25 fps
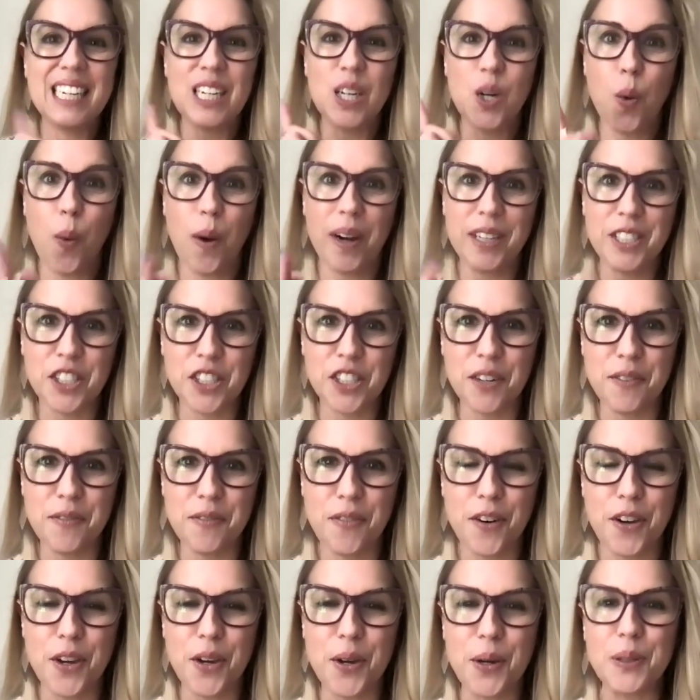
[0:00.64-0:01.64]
Question
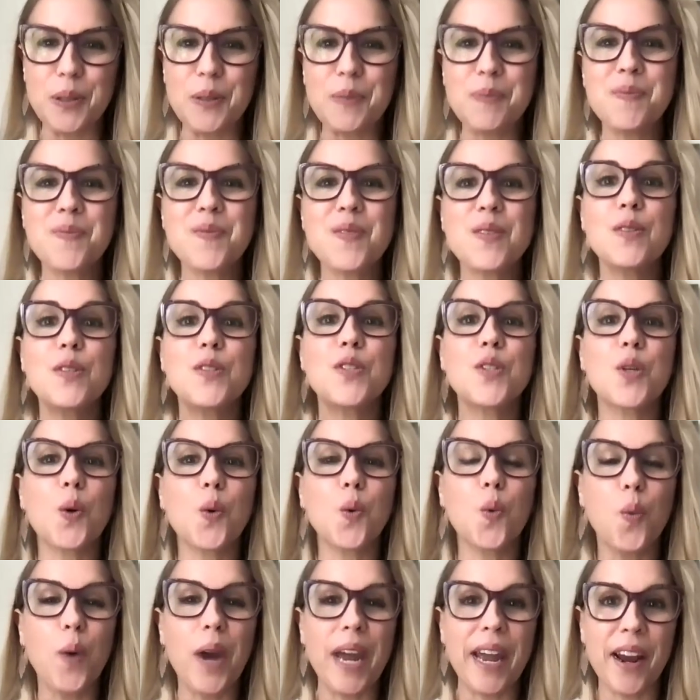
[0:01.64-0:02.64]
for you. So
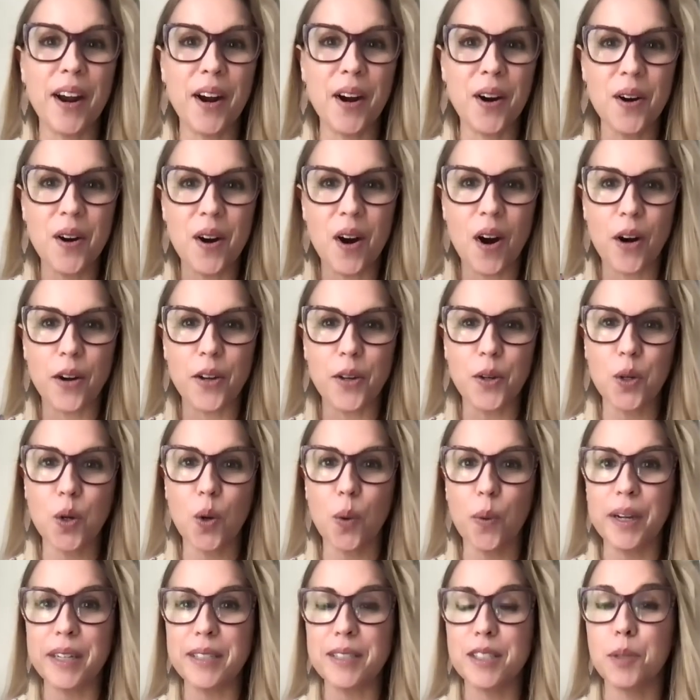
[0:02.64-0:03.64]
where are you
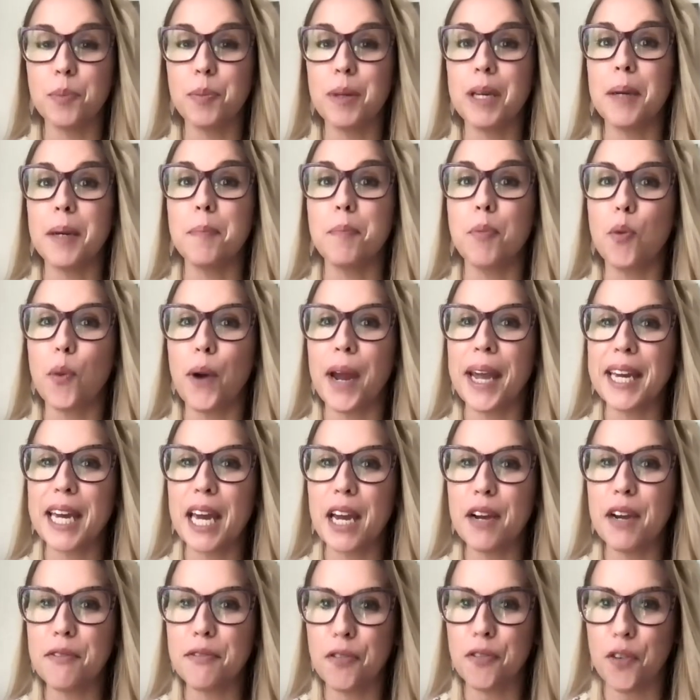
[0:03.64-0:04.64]
going to be
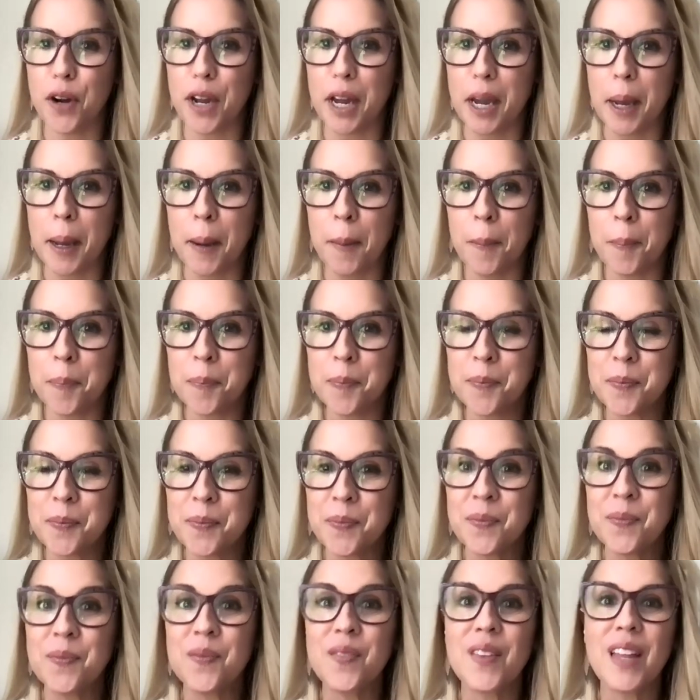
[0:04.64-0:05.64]
breaking free
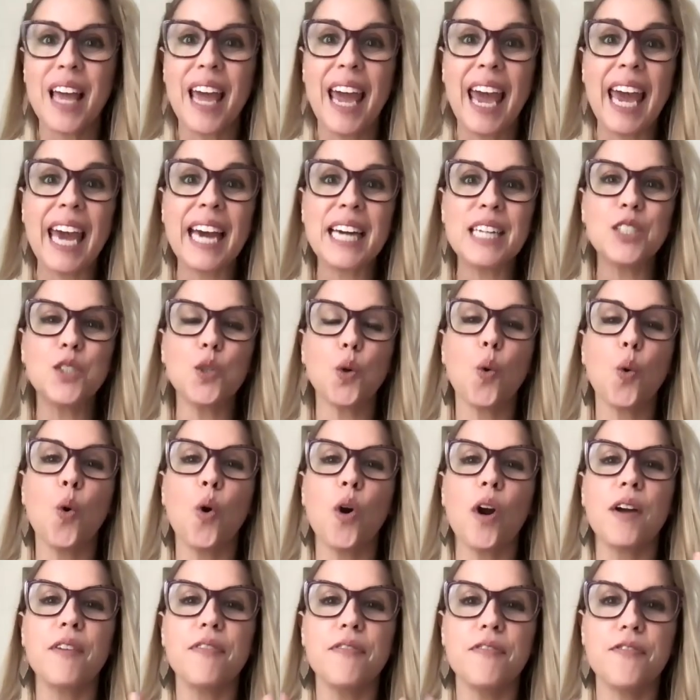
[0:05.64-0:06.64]
and
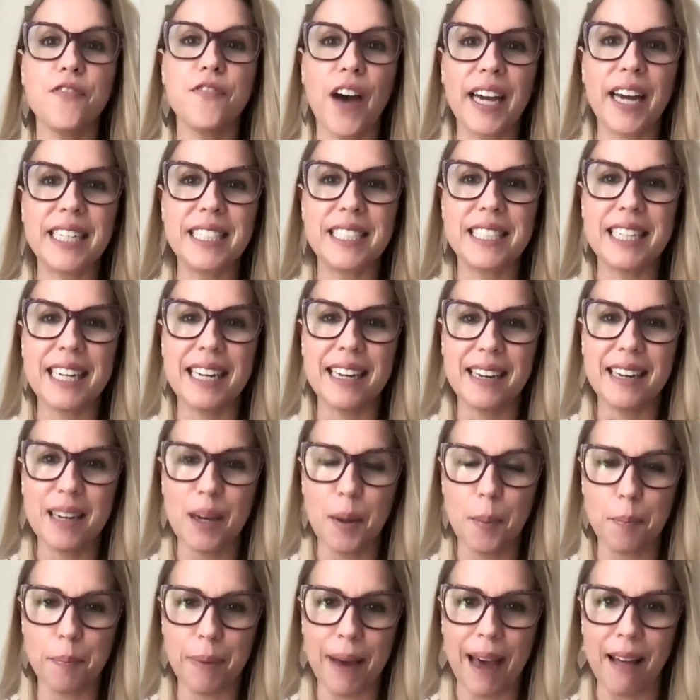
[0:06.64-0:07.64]
or
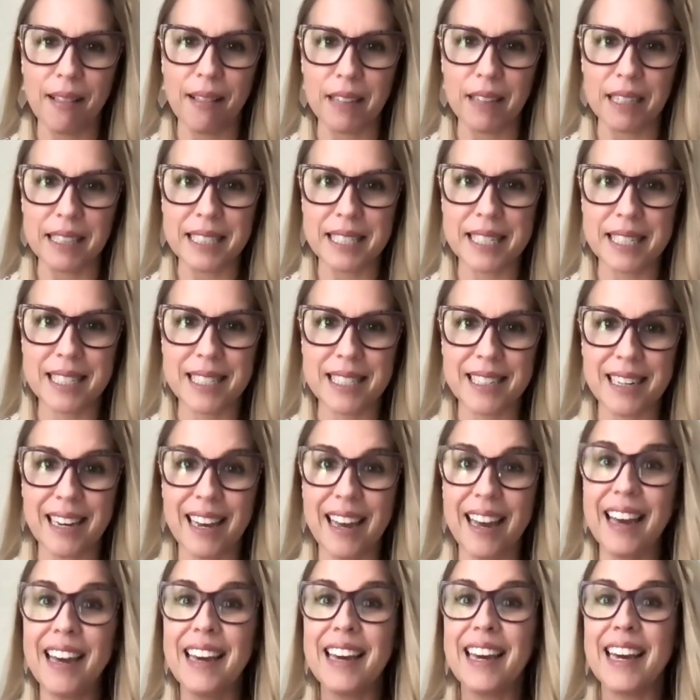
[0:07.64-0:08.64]
finding balance
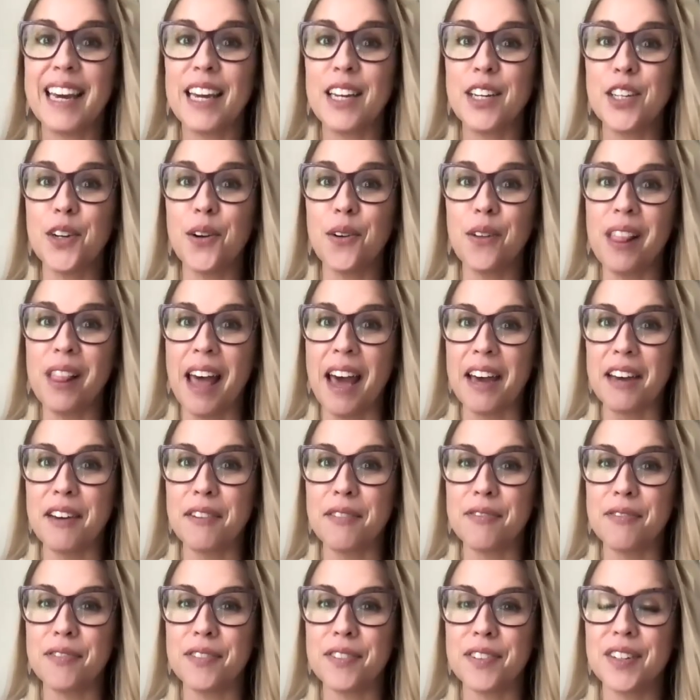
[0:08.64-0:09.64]
in your
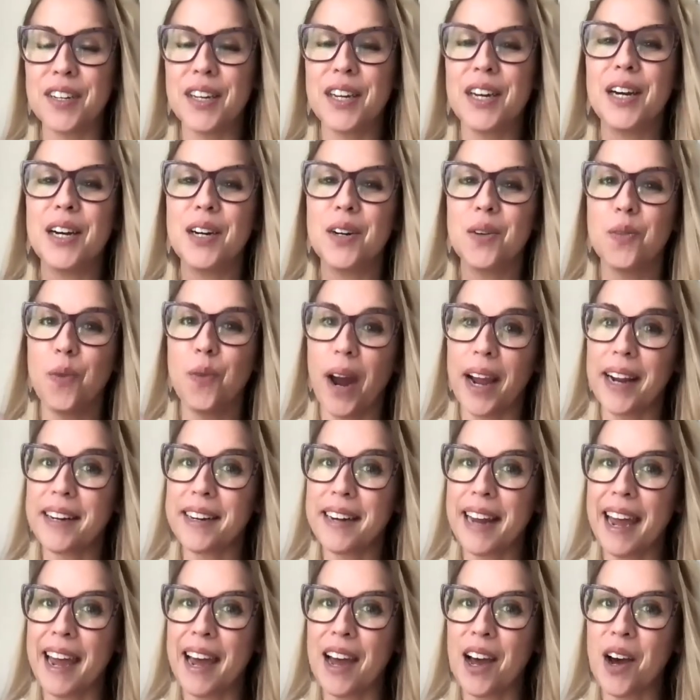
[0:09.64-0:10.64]
life right
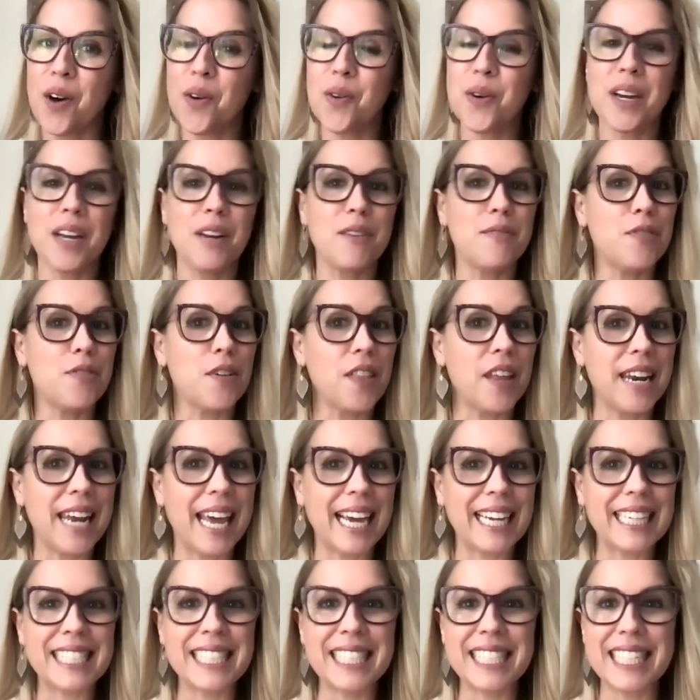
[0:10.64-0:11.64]
now and for the
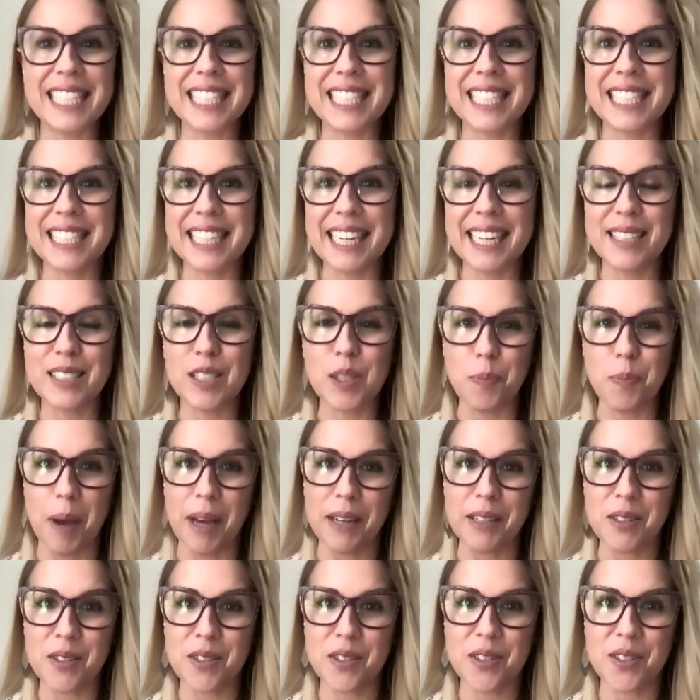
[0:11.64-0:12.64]
next 6
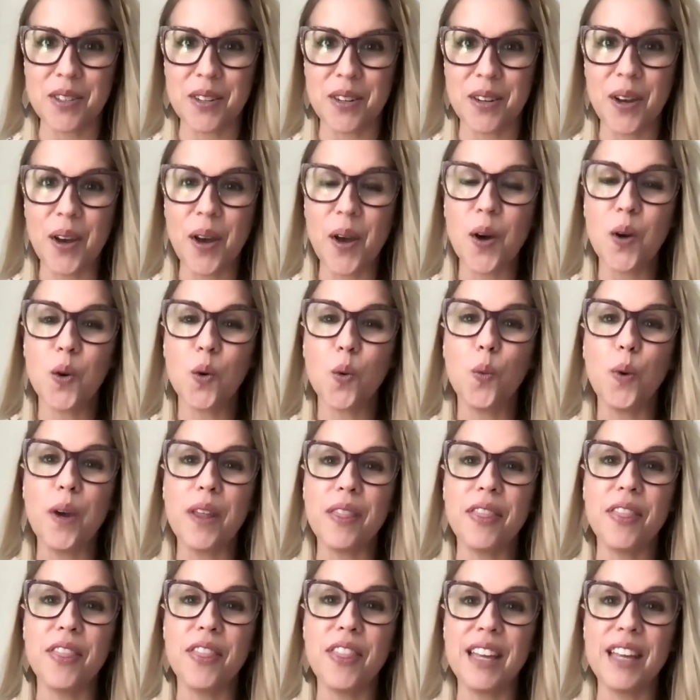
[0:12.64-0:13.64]
months
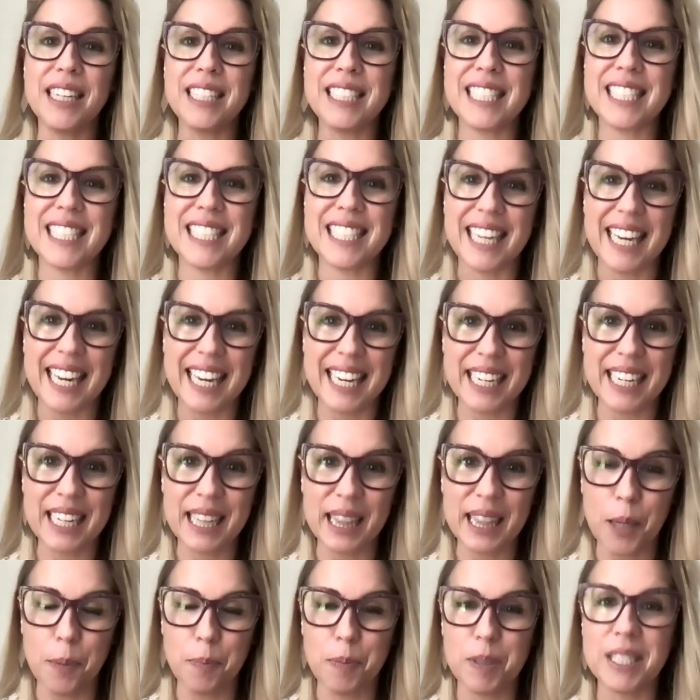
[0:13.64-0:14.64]
with this
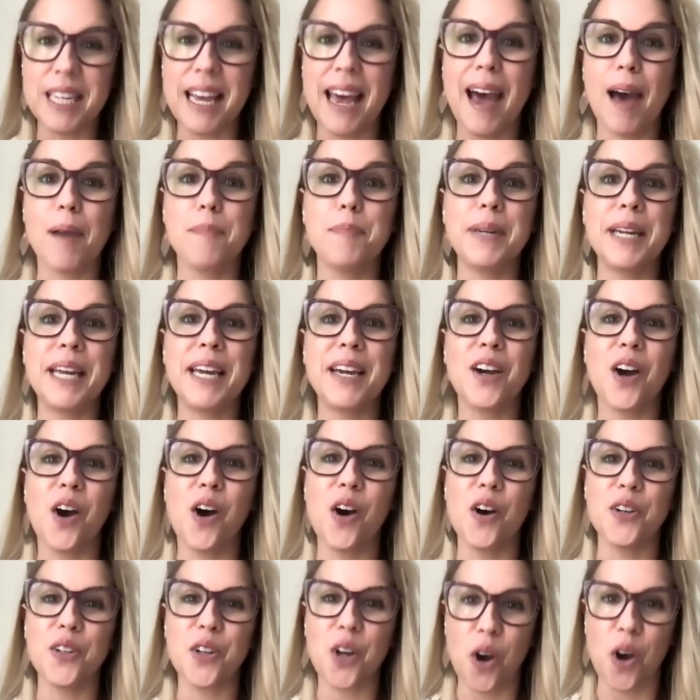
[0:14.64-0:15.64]
eclipse happening
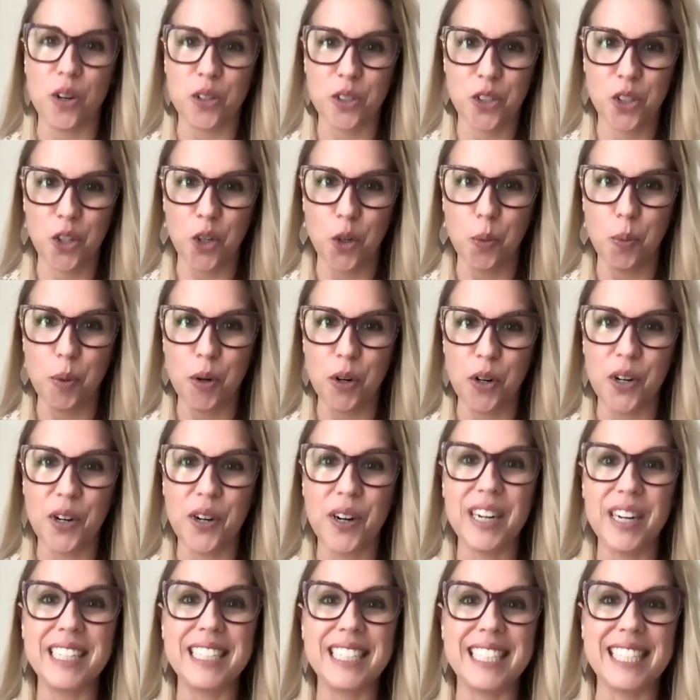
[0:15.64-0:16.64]
on October
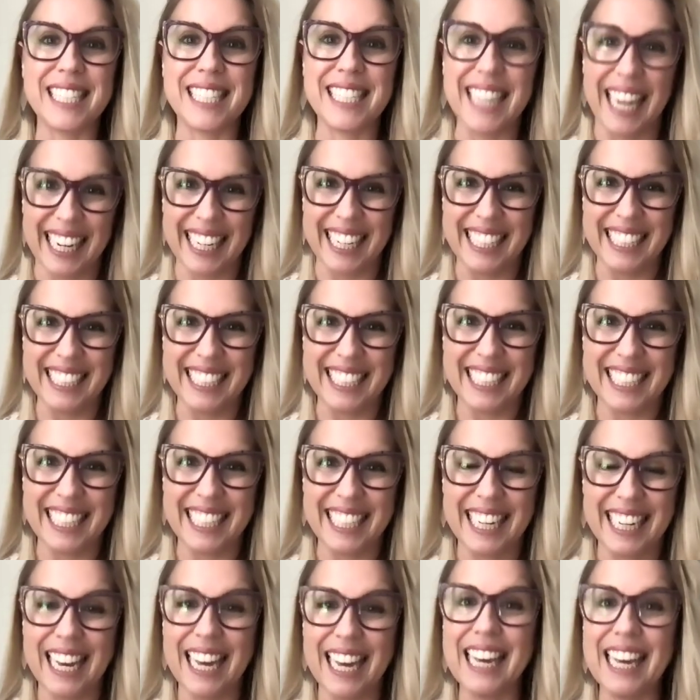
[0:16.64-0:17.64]
2nd?
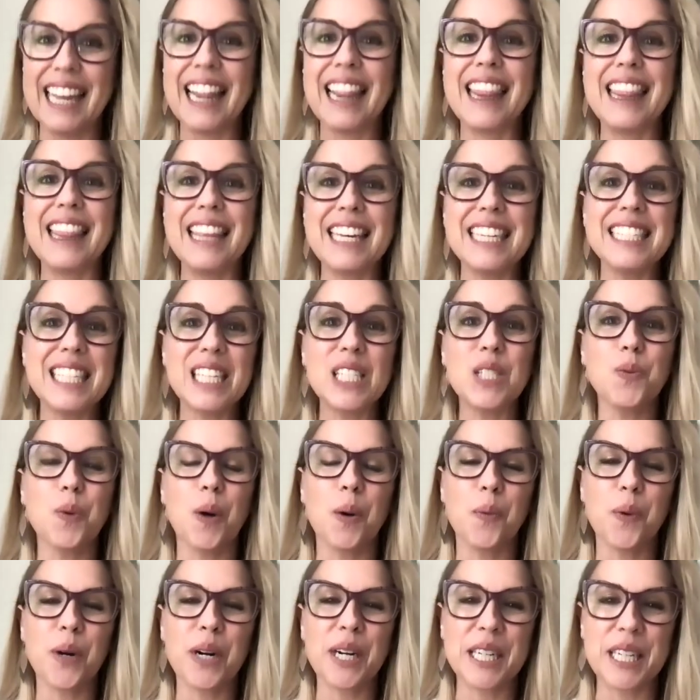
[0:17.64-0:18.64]
This is
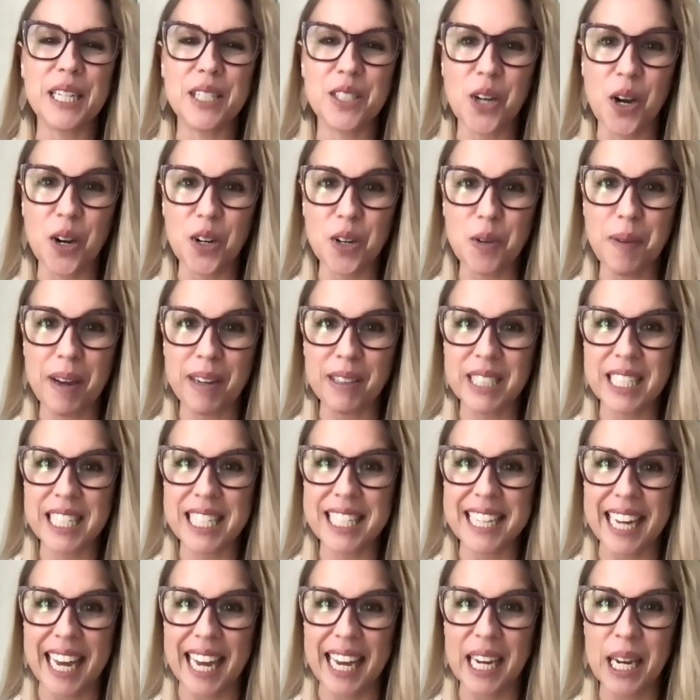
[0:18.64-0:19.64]
what we're going to talk about
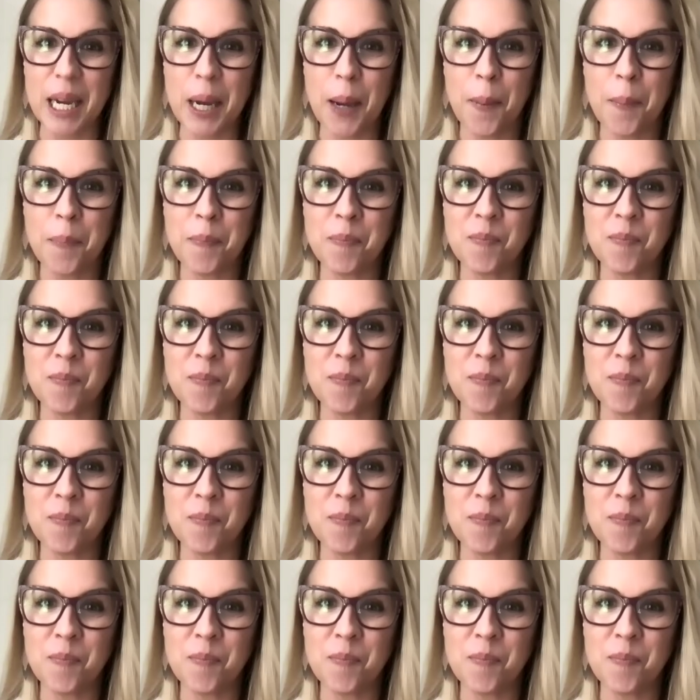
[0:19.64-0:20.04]
today.